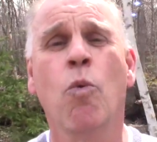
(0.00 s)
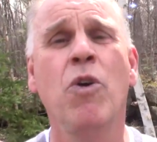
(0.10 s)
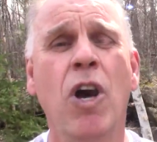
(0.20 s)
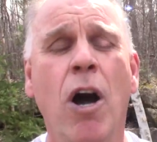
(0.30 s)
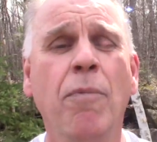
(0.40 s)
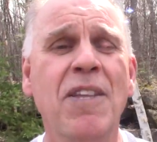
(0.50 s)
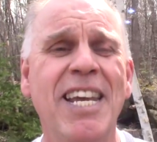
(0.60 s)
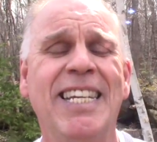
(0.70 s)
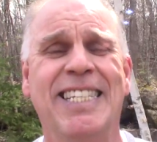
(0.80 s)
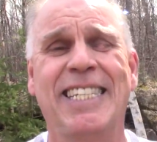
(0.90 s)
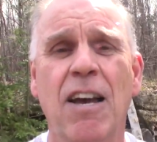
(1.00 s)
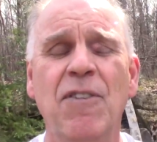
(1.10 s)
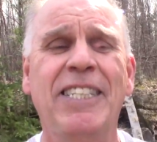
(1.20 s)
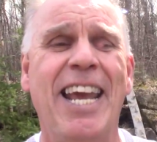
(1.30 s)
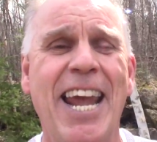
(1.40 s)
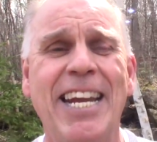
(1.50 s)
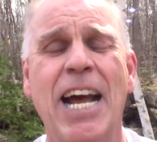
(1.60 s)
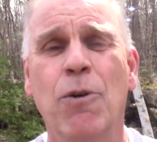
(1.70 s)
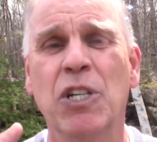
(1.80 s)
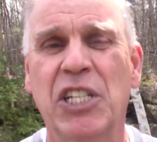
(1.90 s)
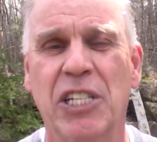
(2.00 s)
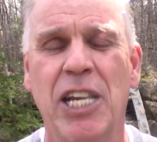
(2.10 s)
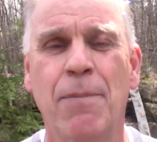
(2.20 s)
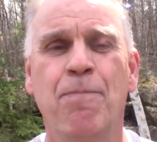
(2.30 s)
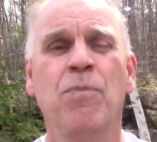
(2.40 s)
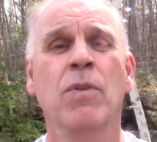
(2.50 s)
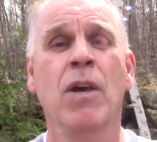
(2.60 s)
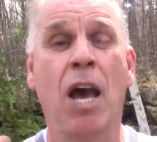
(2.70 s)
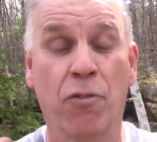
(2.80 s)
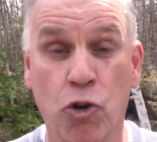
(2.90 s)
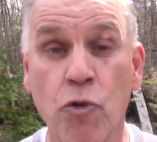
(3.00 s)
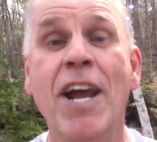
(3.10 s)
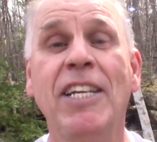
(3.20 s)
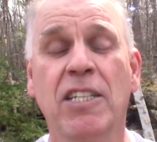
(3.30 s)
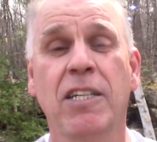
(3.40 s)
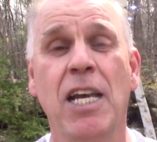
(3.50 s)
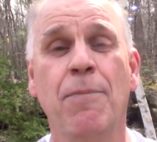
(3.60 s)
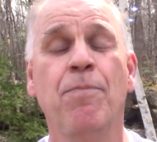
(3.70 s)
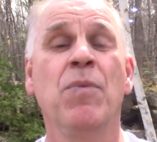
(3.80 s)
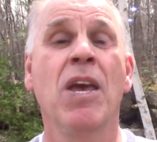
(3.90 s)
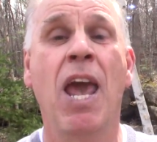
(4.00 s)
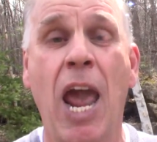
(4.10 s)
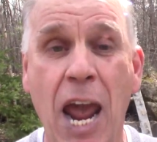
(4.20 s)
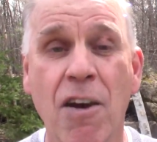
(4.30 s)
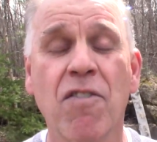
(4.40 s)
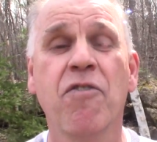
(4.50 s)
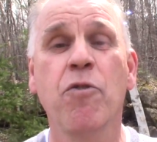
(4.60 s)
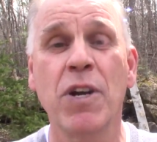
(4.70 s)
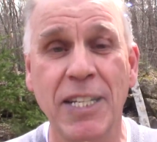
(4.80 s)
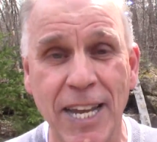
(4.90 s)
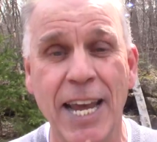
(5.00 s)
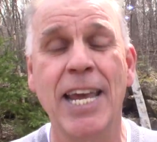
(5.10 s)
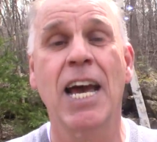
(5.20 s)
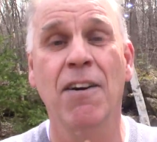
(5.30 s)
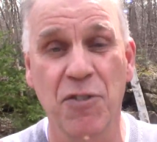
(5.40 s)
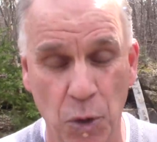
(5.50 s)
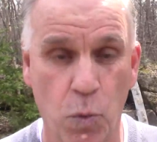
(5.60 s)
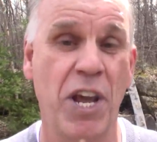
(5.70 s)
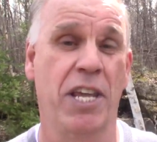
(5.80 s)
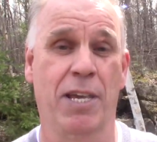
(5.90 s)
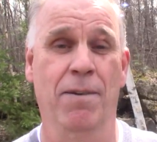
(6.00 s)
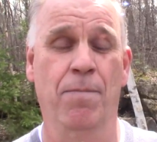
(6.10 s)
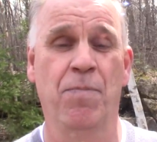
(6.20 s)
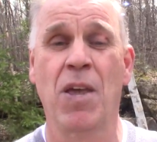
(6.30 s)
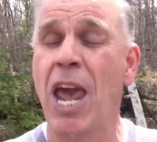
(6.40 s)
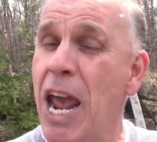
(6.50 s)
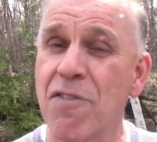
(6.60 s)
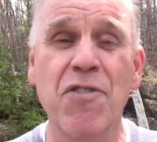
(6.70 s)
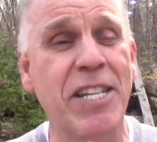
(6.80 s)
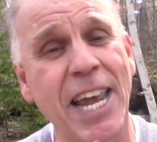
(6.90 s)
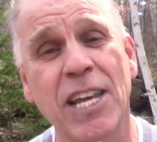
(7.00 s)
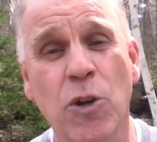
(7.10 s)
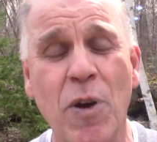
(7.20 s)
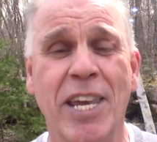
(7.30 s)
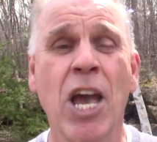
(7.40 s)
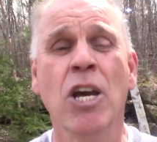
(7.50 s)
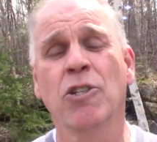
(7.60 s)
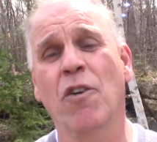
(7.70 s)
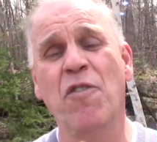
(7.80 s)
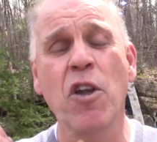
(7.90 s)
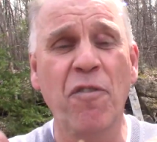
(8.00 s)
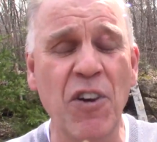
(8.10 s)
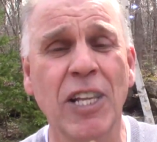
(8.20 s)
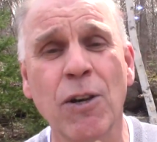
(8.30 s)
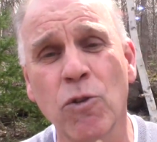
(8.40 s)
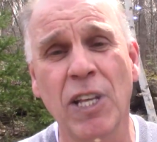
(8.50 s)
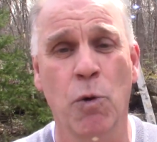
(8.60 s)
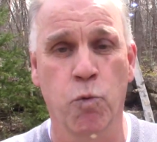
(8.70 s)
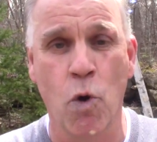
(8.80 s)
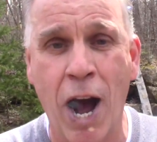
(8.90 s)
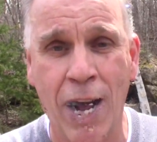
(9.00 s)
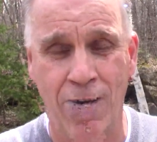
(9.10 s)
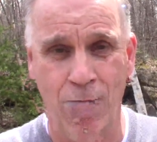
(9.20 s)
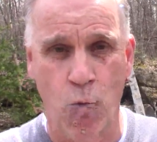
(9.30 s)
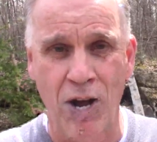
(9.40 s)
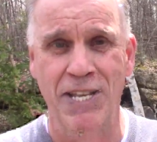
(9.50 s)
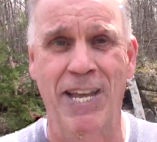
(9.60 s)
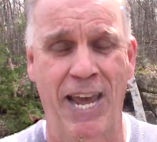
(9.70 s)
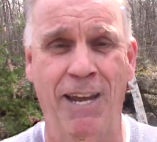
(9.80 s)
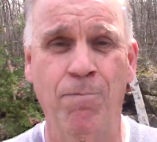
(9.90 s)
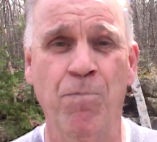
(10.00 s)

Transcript: we all need seven to eight hours sleep, of great sleep, every day of the week every day of the week. So if you're feeling really rotten one day,